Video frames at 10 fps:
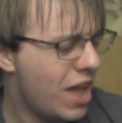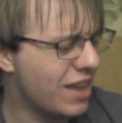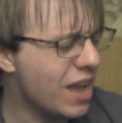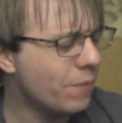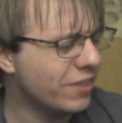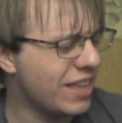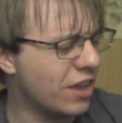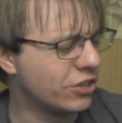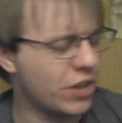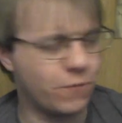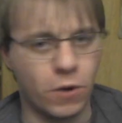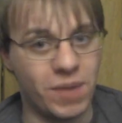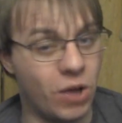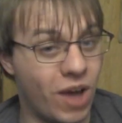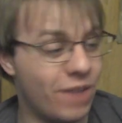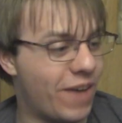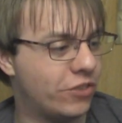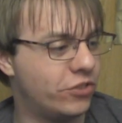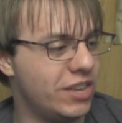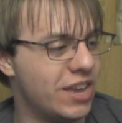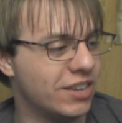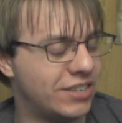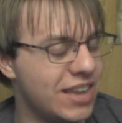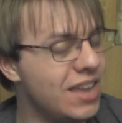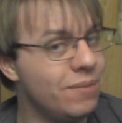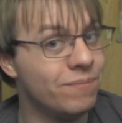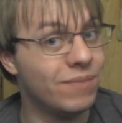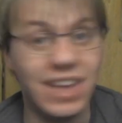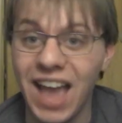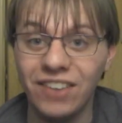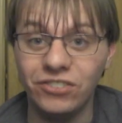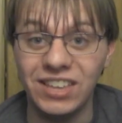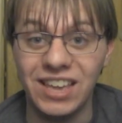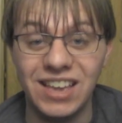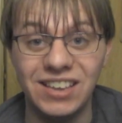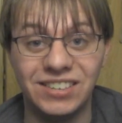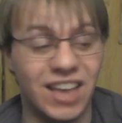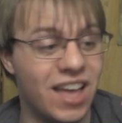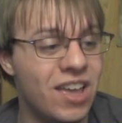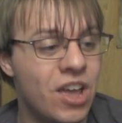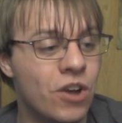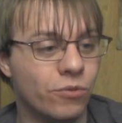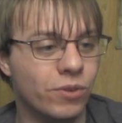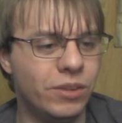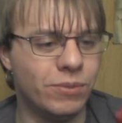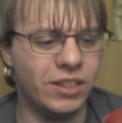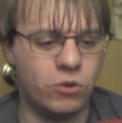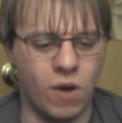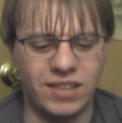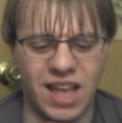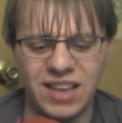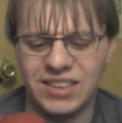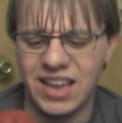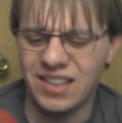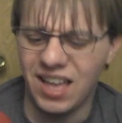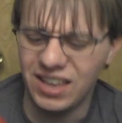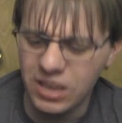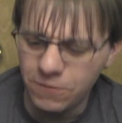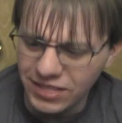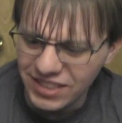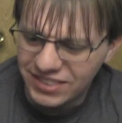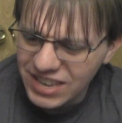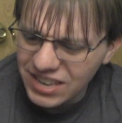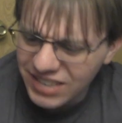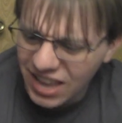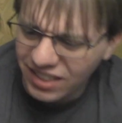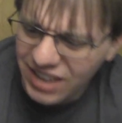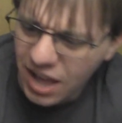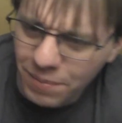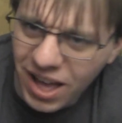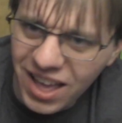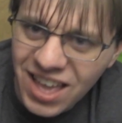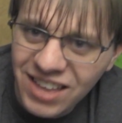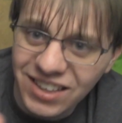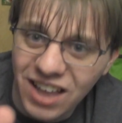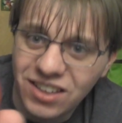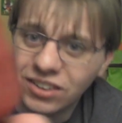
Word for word: And everything else from what I've actually seen, it actually is really, really quite nice, and even the detailing, I'm not